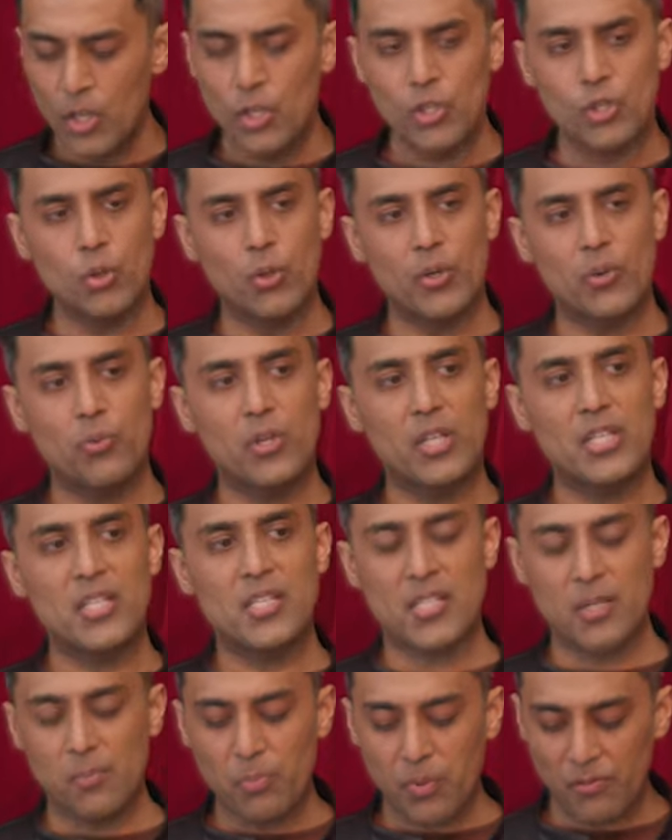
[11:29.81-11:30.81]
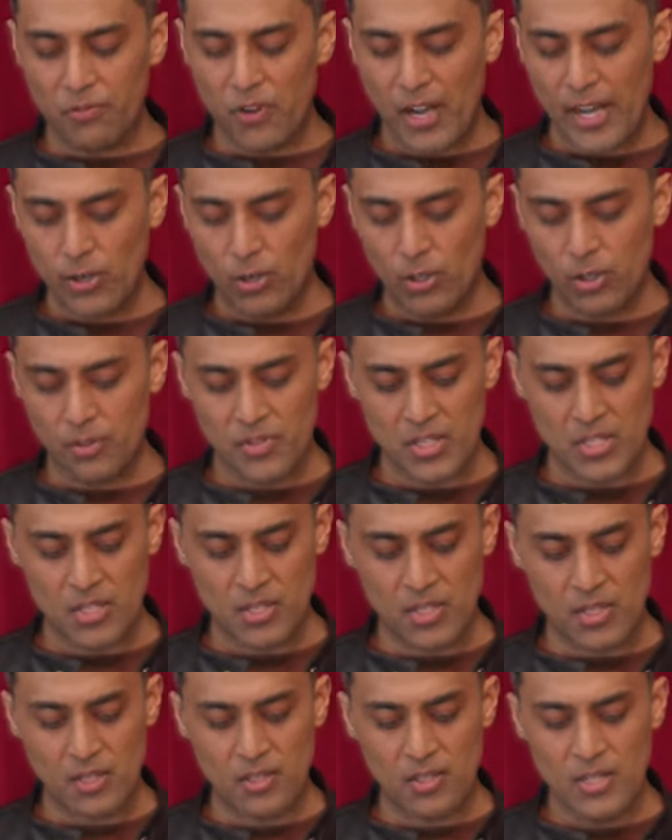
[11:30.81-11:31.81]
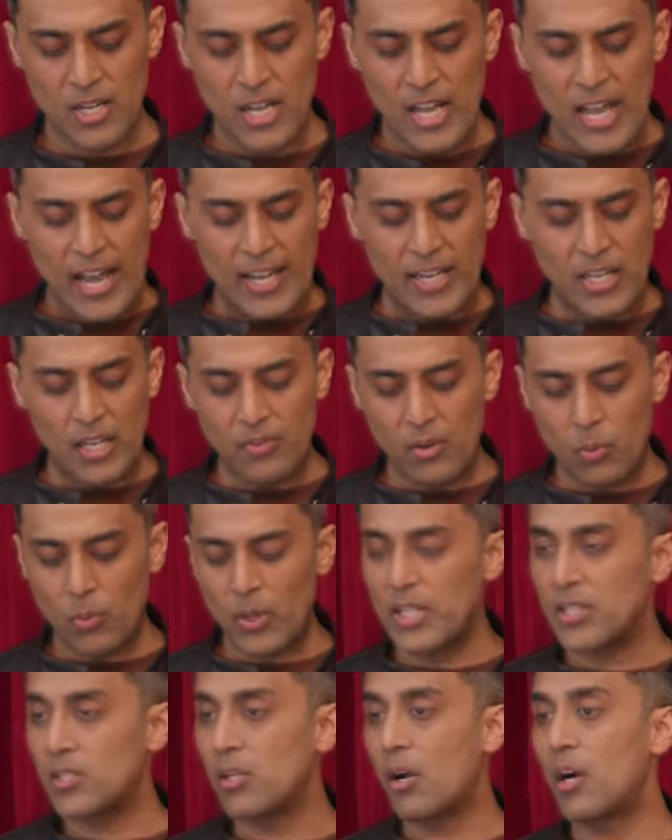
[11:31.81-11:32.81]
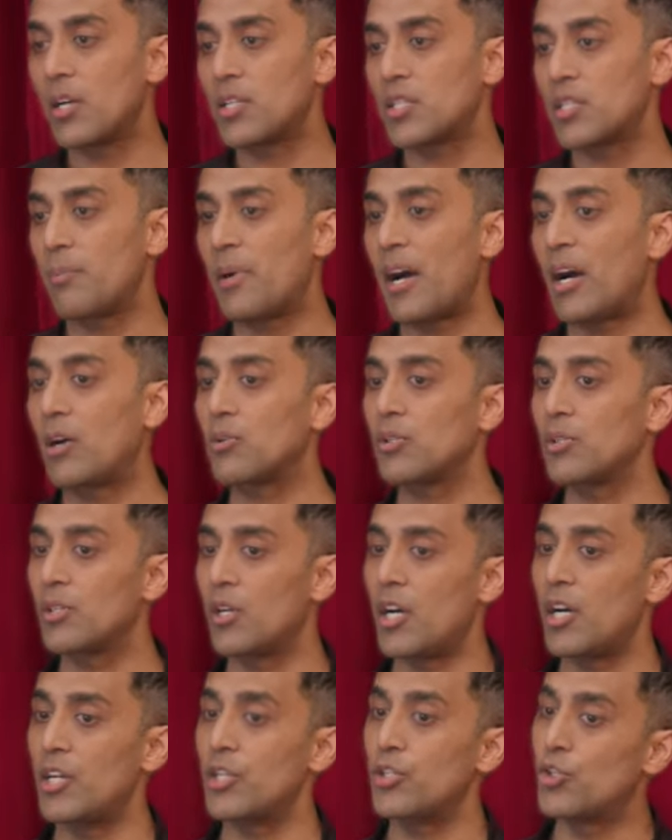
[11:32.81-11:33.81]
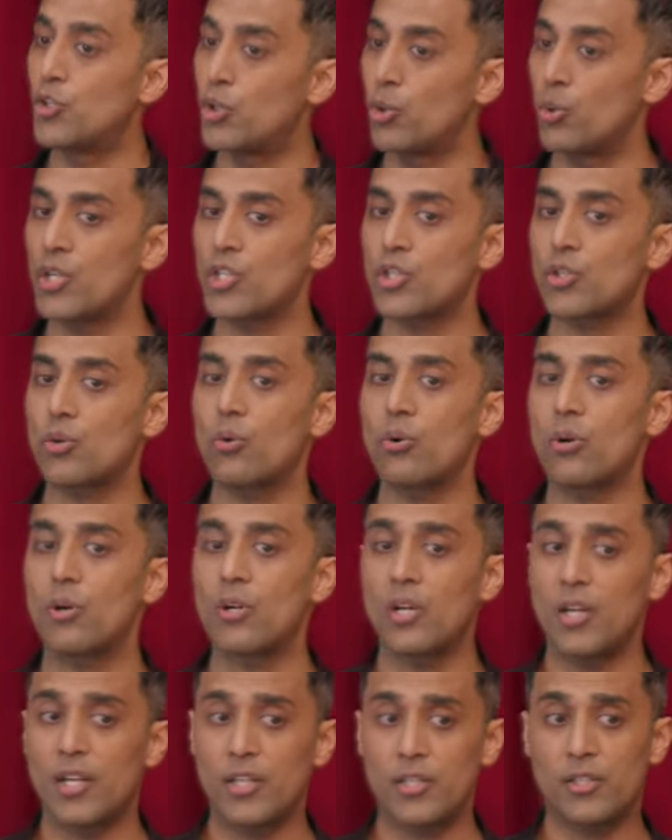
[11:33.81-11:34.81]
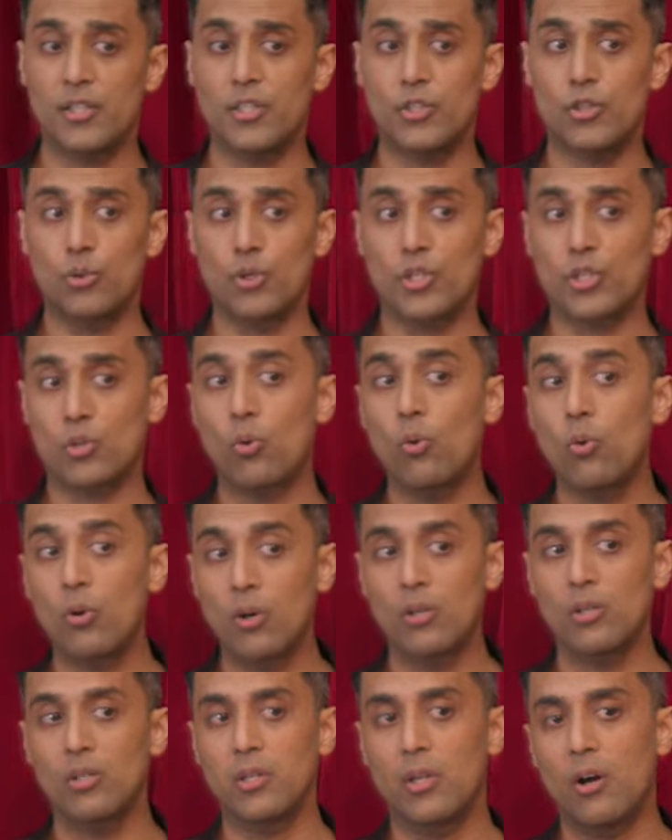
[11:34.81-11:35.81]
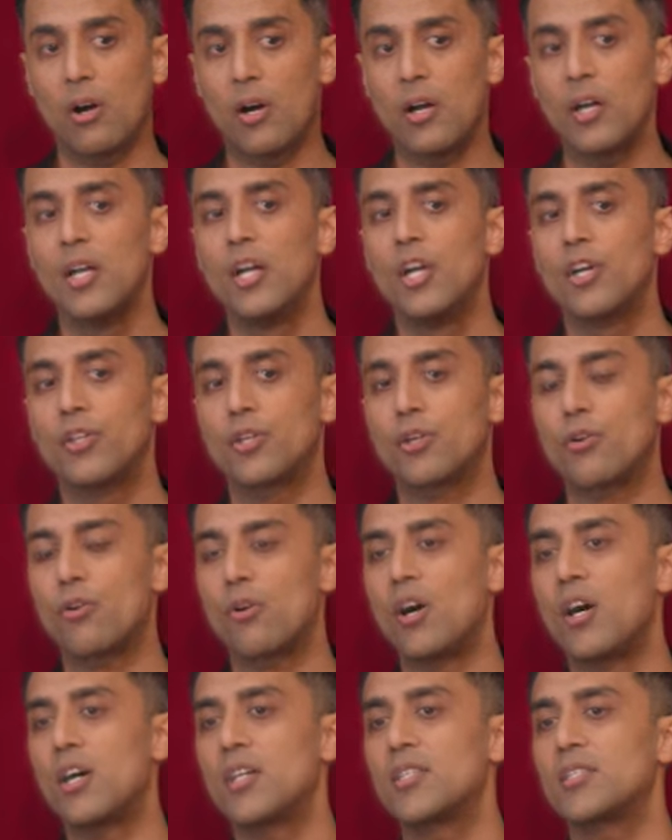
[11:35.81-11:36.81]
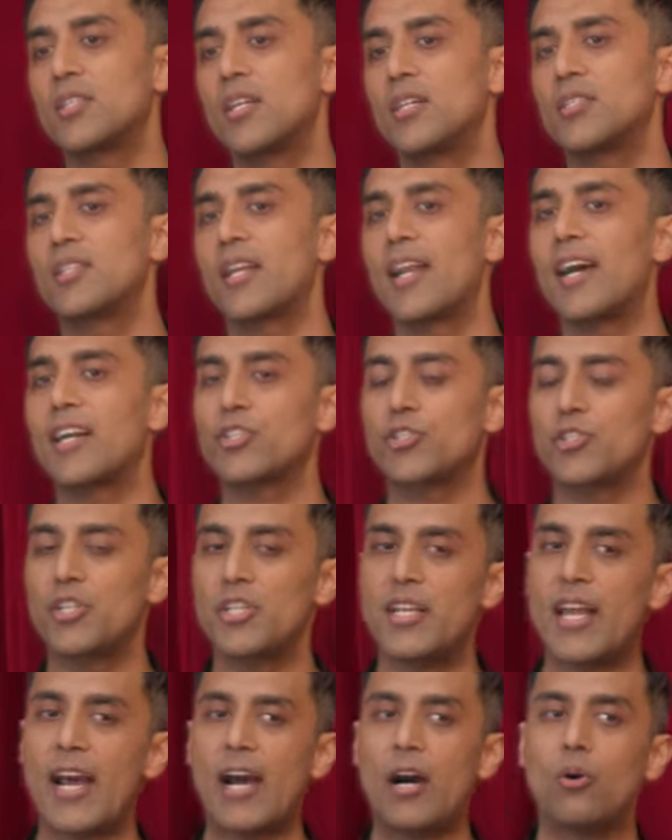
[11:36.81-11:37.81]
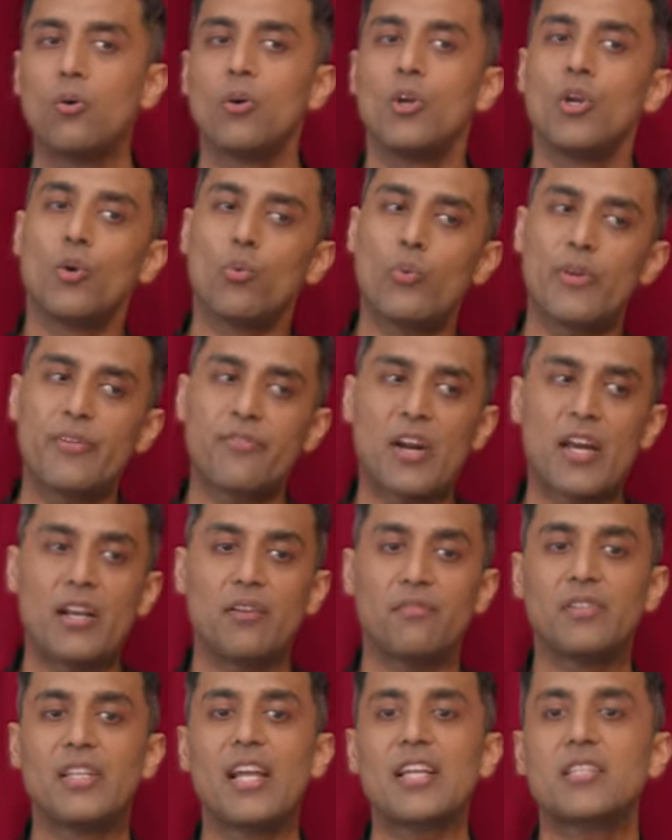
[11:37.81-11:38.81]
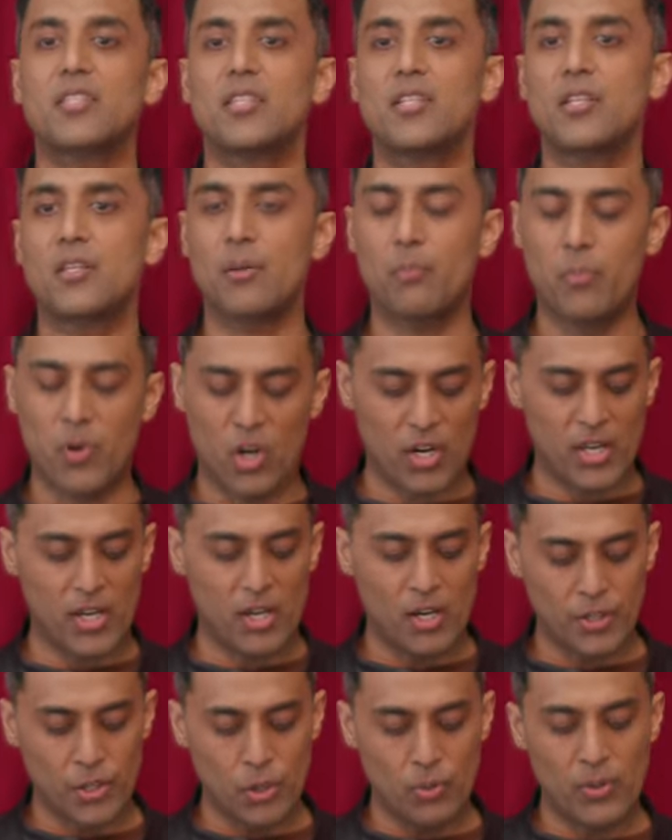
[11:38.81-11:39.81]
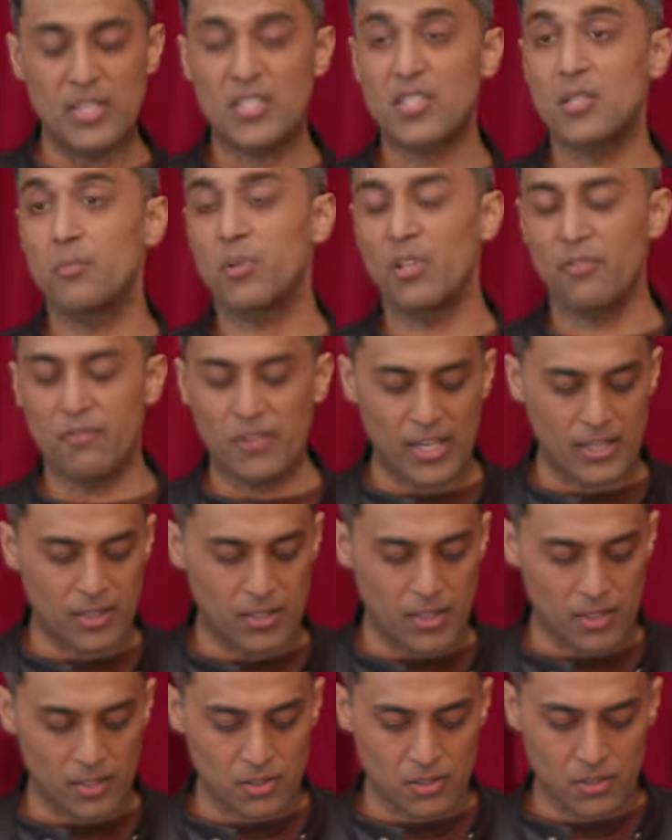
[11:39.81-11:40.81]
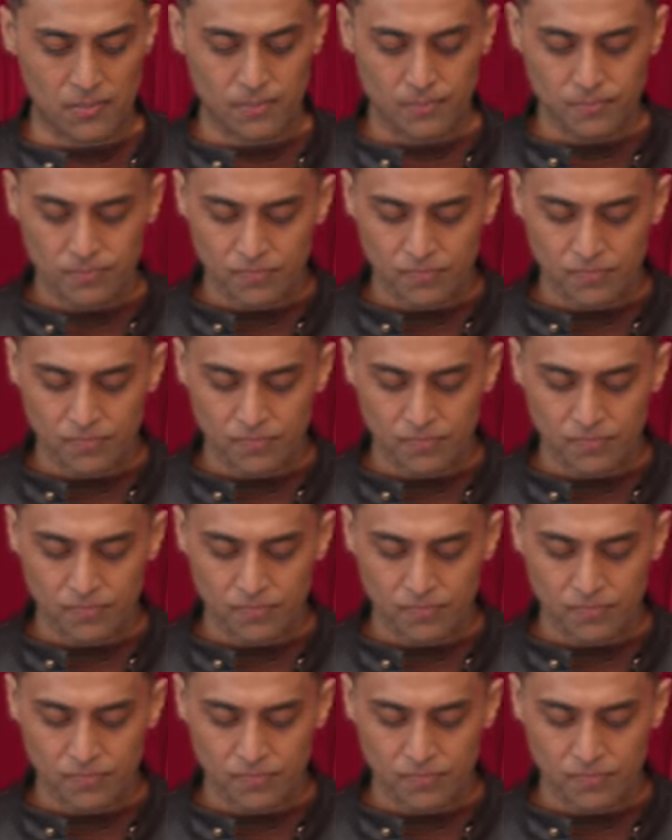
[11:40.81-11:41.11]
So it really simplified all of these things. And even when it talks about uh, Jewish or uh, the Jewish oral law, the Quran says that actually now we've kind of lessened the burden on you and simplified things.